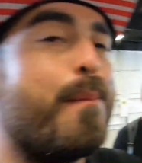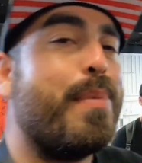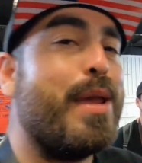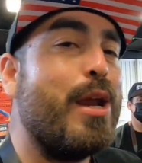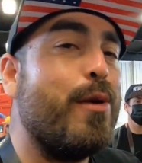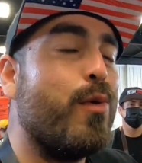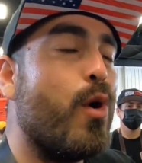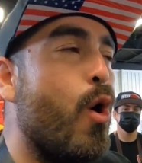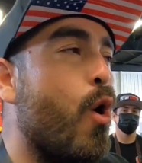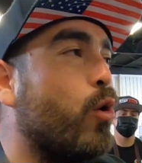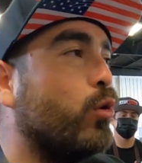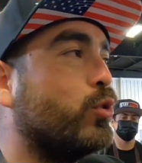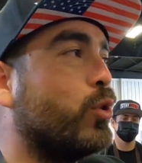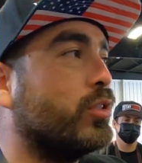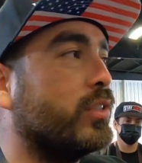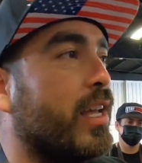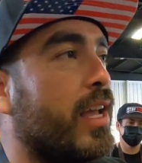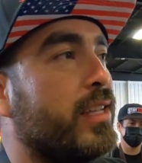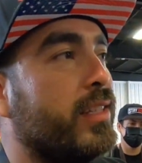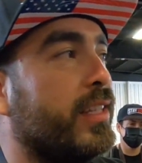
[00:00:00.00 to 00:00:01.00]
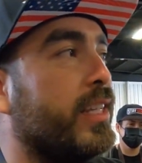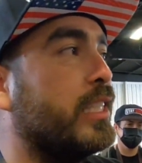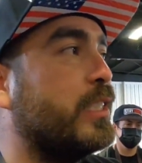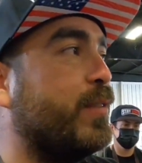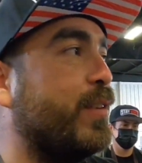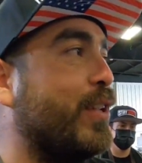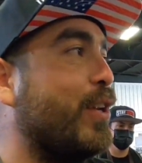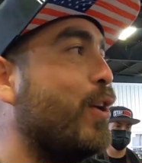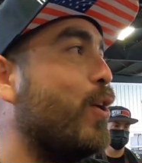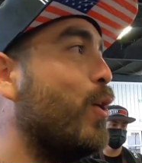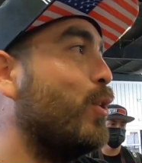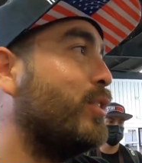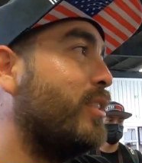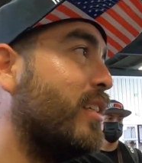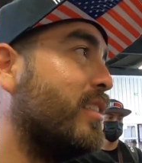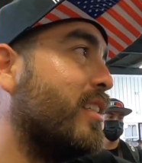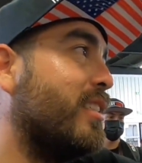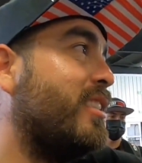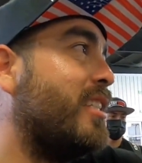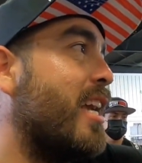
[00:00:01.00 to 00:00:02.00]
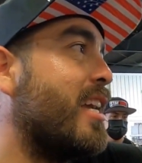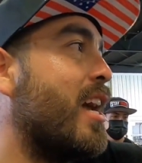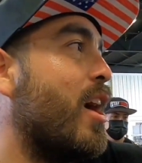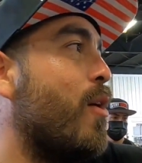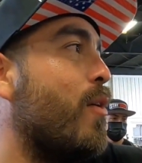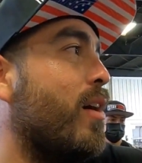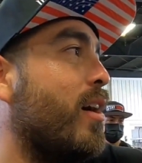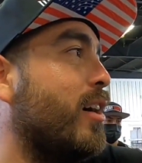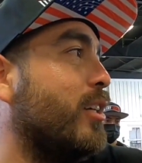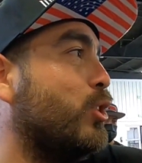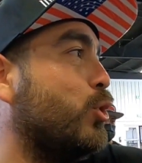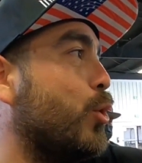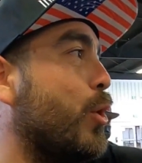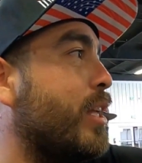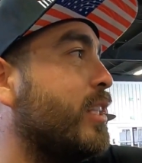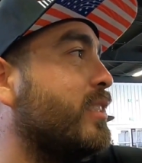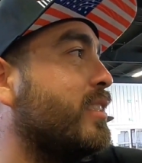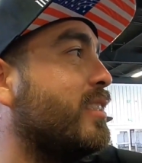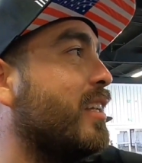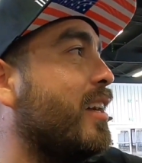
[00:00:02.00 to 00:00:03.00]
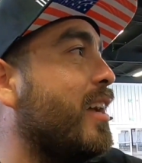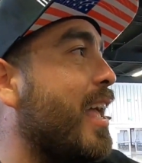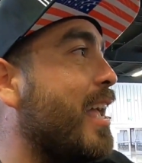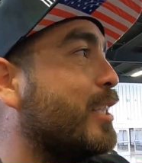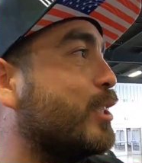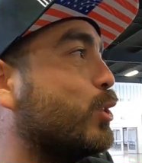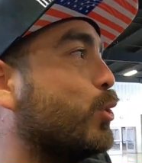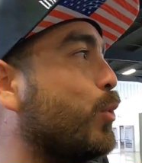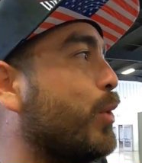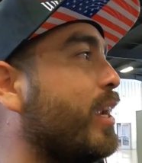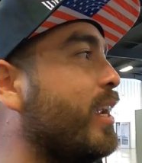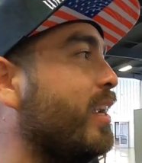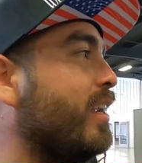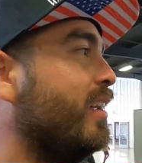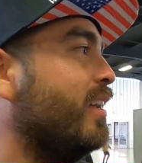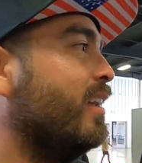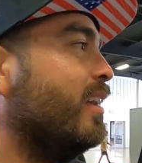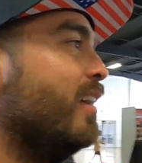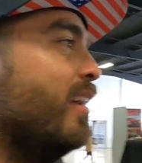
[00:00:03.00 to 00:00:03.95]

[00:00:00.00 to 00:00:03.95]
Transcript: of B-roll towards the end of this video, so you guys can check out Trent's X3.